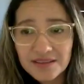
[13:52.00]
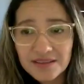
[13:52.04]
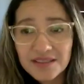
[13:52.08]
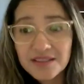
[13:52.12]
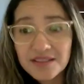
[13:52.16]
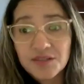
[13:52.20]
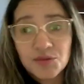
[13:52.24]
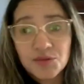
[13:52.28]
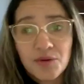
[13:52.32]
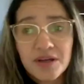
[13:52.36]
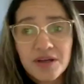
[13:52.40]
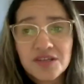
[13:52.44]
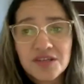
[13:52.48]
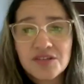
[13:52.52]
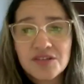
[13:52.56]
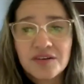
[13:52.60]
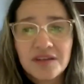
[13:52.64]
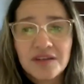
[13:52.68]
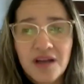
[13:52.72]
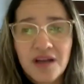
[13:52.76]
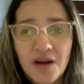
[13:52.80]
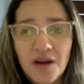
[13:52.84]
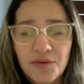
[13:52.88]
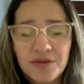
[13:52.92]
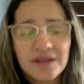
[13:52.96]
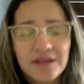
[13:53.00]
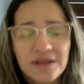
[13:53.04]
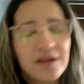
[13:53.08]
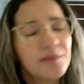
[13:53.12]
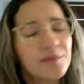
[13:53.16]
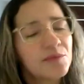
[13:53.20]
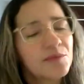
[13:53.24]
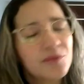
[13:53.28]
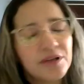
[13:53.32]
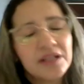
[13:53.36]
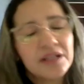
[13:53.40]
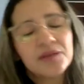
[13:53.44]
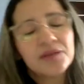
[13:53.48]
situation now, and
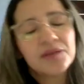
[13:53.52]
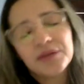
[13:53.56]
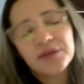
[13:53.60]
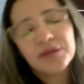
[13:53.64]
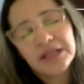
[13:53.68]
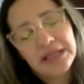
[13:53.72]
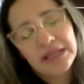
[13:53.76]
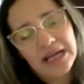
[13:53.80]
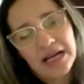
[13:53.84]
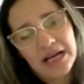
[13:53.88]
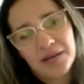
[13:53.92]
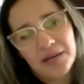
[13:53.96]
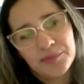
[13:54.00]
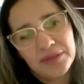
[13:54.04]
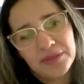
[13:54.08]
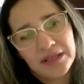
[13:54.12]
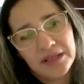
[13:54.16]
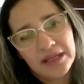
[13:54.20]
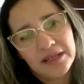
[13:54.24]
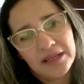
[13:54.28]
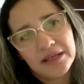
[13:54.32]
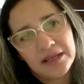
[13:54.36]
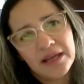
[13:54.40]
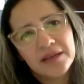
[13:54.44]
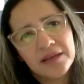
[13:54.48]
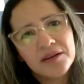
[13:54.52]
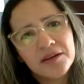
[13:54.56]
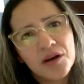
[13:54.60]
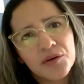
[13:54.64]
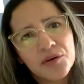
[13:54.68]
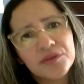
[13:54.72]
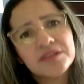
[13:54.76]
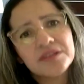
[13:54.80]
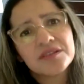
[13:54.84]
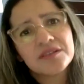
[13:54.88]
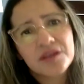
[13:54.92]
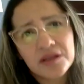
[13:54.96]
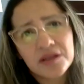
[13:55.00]
I'm really, really happy. And I
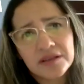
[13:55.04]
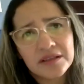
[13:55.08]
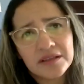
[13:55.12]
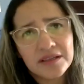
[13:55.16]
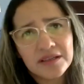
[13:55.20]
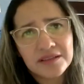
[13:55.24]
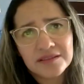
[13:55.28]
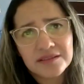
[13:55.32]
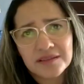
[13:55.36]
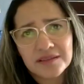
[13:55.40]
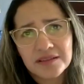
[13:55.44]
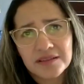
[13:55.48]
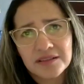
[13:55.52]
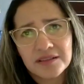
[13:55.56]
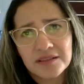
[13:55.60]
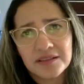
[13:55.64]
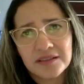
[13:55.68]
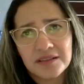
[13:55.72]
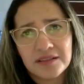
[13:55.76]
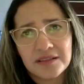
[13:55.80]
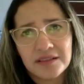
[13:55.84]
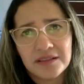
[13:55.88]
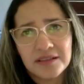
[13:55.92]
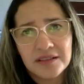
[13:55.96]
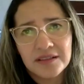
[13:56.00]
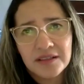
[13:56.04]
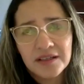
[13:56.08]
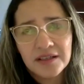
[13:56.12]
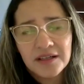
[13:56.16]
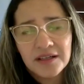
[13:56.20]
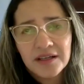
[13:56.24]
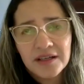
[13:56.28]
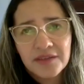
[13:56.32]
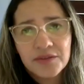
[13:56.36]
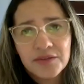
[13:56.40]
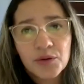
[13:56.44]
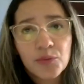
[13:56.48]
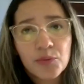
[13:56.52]
know
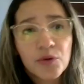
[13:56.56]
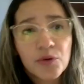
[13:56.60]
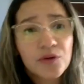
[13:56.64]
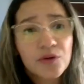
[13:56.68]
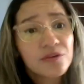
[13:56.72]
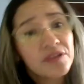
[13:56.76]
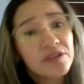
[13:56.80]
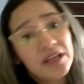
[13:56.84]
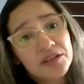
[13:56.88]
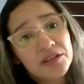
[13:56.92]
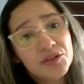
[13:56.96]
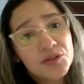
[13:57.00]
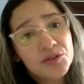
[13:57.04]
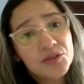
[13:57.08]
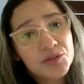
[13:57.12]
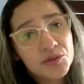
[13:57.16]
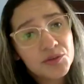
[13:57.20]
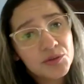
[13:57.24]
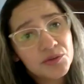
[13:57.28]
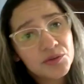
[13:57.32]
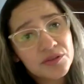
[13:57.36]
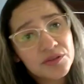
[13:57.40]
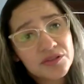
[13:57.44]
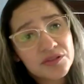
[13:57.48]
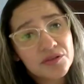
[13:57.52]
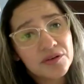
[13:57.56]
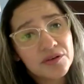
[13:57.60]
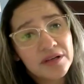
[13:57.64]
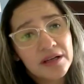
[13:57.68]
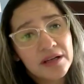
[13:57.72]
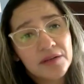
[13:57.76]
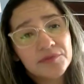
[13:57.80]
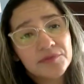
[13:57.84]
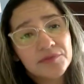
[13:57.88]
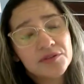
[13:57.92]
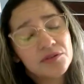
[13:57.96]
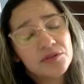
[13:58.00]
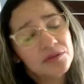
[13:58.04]
the work that you do is going to
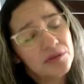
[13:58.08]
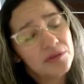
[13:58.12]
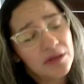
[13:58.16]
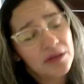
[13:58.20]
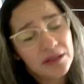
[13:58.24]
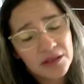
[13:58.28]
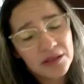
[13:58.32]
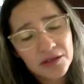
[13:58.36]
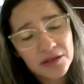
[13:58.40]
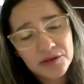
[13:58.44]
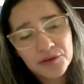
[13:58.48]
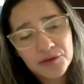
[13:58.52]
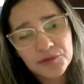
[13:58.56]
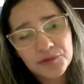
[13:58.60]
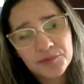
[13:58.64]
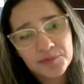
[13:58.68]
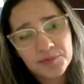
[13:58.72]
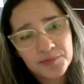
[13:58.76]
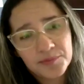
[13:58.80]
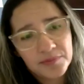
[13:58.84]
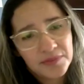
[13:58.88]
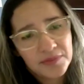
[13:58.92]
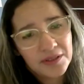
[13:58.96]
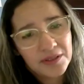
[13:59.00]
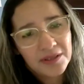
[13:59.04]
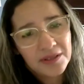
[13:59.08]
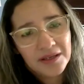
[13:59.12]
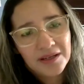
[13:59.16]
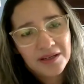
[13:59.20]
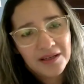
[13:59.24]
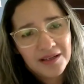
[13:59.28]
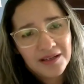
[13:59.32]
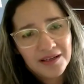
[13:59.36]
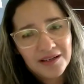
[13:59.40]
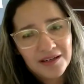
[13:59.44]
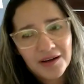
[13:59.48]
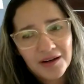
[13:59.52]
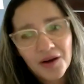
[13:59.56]
help to a lot of
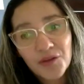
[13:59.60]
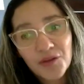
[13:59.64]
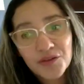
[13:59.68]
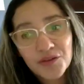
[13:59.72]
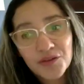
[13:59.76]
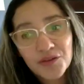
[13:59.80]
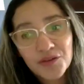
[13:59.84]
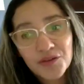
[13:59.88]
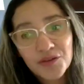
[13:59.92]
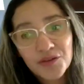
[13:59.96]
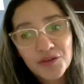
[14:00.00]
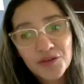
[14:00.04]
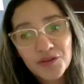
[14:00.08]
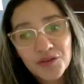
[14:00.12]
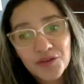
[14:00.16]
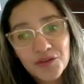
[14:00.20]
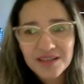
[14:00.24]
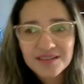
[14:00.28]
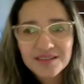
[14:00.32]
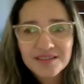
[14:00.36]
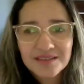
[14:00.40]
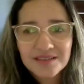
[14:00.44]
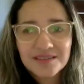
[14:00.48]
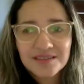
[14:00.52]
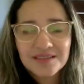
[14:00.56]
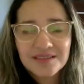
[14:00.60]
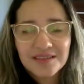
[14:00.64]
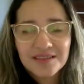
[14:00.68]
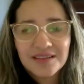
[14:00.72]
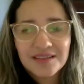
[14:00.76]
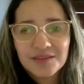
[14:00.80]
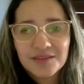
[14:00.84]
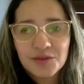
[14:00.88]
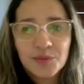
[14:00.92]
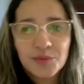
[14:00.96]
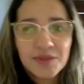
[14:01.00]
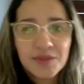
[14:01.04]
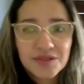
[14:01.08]
other students
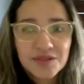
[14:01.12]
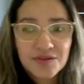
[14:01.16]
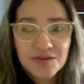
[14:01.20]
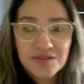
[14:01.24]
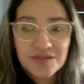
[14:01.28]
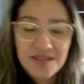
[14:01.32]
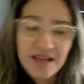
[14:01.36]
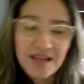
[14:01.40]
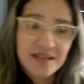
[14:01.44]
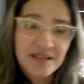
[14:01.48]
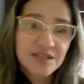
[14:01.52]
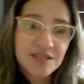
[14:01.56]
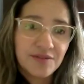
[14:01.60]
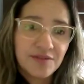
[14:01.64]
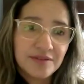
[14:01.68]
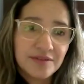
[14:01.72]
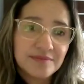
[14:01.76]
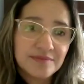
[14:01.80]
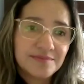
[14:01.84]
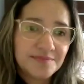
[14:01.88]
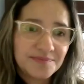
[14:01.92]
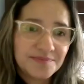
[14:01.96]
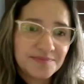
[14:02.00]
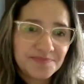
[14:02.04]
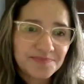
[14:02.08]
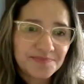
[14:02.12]
to be successful.